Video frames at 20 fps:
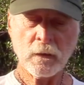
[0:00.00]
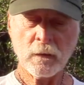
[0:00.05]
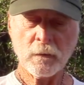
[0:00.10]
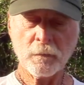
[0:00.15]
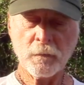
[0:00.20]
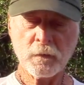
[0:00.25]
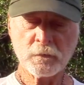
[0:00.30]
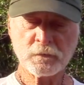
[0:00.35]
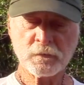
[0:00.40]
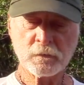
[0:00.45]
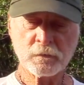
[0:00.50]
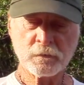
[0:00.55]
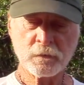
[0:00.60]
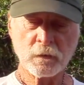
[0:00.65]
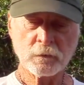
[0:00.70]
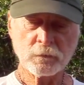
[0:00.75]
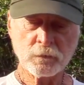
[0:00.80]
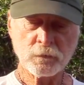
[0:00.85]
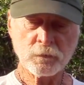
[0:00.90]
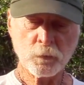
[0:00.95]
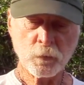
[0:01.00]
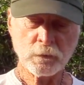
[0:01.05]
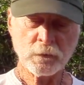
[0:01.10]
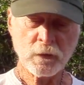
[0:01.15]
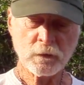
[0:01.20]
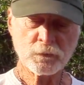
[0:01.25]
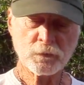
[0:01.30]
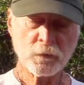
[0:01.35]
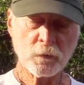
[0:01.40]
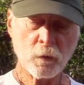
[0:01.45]
This is the
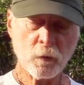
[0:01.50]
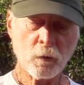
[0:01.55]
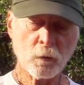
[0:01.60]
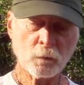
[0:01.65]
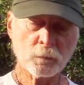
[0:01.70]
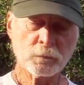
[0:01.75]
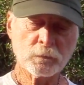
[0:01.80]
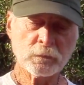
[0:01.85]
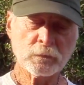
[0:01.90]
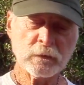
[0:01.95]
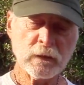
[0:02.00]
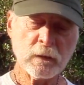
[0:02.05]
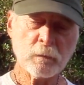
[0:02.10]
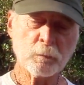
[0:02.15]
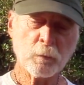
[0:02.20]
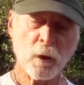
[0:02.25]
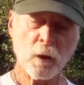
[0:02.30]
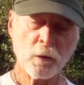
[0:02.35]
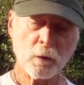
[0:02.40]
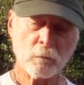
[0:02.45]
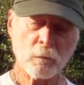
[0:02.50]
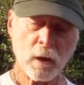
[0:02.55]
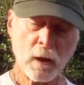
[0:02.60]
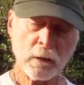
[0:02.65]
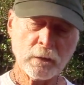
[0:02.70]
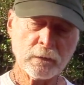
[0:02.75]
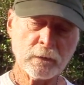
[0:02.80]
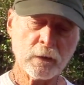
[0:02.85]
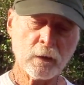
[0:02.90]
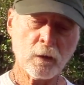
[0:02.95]
traditional deep runner
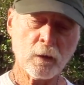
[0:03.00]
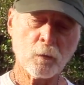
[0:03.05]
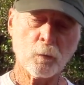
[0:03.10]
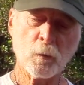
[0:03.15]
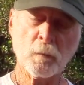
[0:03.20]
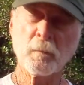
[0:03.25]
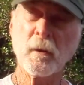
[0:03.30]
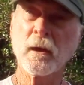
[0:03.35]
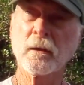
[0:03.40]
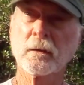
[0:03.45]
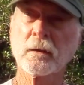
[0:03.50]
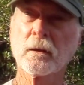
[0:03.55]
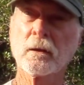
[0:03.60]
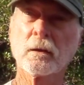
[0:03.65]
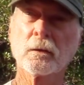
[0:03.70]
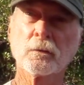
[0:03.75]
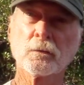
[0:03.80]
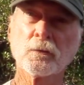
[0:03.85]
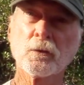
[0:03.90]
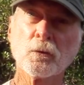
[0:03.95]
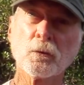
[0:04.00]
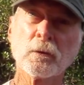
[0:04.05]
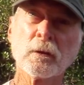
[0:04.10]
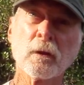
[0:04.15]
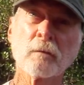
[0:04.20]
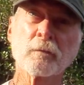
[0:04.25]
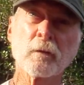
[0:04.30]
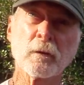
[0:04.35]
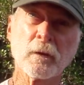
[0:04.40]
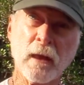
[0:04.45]
right here. We make it in two
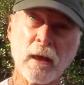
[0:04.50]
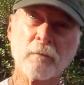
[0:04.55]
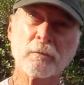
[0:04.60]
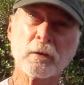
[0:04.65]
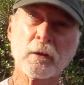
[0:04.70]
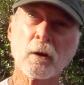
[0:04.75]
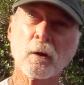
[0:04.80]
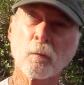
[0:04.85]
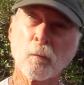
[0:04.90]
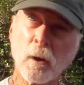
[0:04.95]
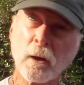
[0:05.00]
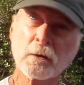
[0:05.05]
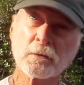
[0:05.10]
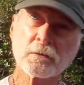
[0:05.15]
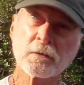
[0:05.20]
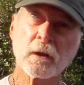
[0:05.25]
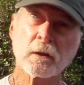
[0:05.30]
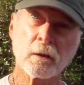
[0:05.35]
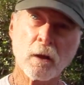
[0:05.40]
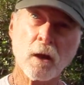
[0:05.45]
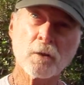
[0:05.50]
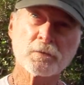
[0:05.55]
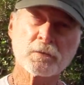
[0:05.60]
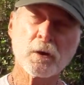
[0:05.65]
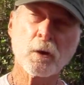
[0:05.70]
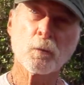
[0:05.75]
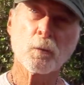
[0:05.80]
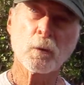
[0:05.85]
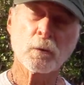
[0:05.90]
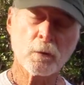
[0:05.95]
different heavier weights that
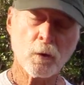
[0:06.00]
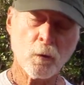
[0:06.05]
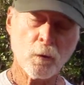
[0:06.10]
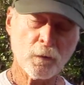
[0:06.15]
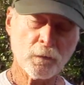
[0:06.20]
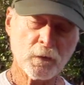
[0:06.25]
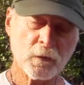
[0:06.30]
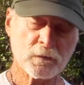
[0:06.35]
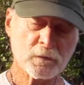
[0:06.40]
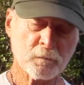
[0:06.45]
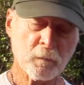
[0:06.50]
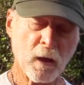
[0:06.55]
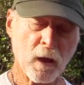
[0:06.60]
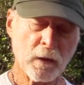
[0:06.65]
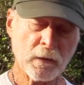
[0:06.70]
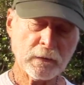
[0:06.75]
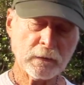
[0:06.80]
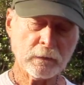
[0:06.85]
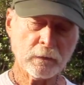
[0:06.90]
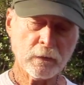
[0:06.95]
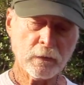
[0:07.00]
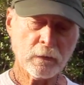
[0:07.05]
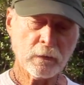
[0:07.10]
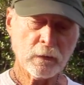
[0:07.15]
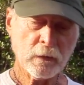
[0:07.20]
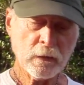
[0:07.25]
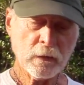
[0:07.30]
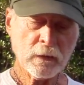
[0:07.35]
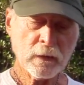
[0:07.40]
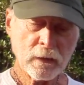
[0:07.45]
also will go in this body.
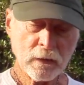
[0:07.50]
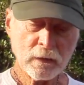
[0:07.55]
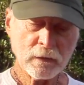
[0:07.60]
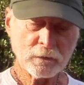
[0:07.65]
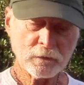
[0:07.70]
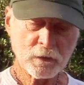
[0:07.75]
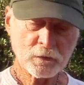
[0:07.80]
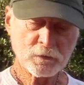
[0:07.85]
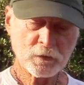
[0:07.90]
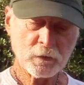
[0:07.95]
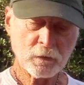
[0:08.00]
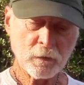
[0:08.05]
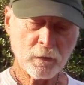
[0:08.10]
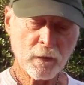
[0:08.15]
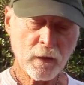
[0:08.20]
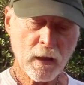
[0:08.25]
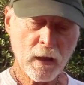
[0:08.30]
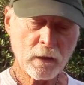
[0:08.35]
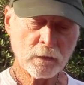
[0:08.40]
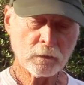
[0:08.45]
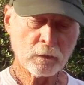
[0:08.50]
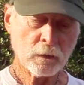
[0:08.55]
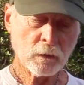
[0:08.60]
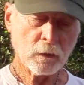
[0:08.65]
In addition to that,